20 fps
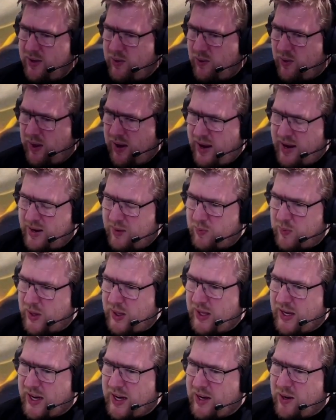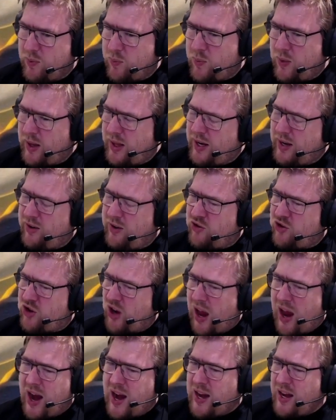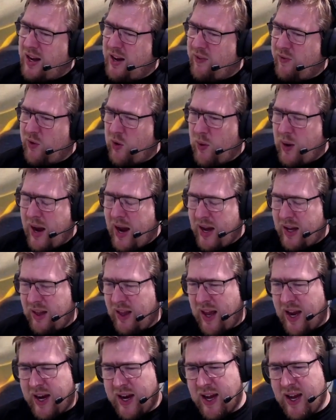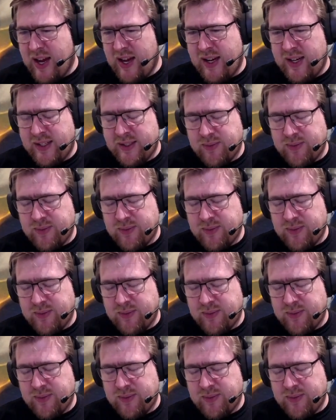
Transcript: and really, really shined if you had like a,